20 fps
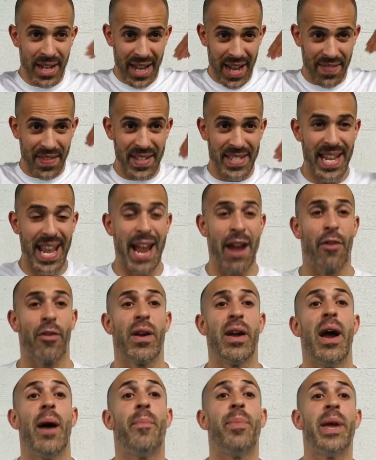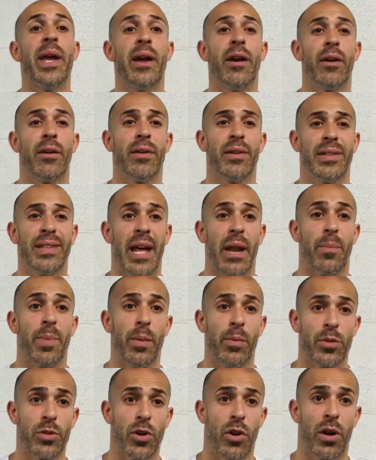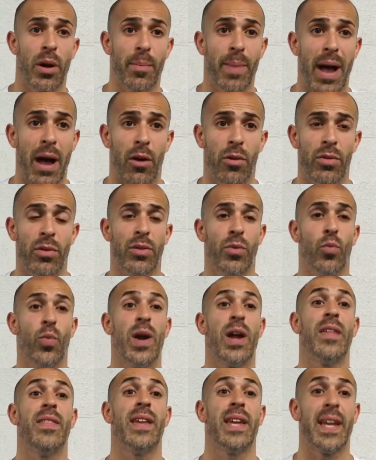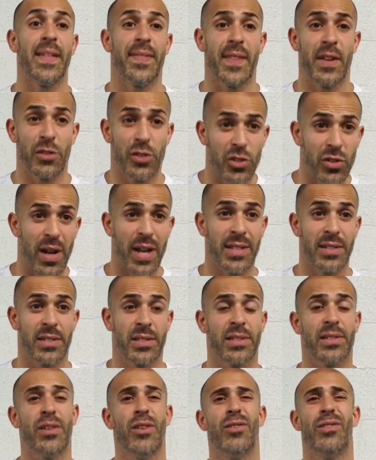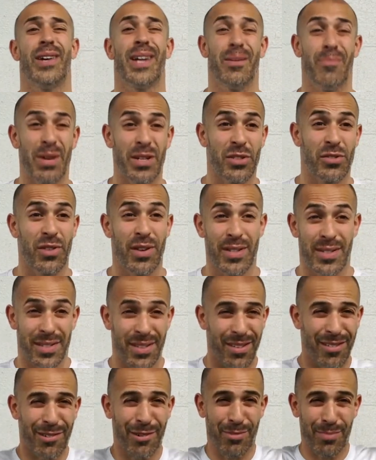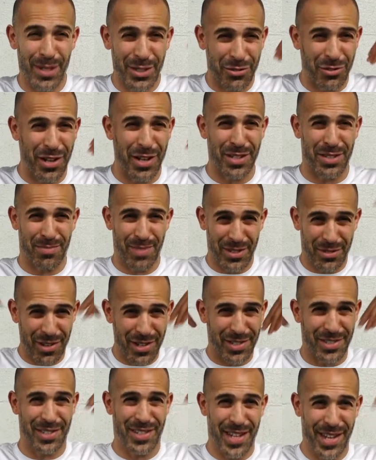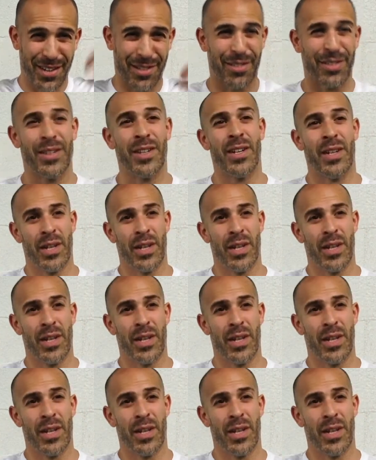and this area up here, a lot of people talk about where they get their stress. Oh, I get my stress. Oh, my stress is here.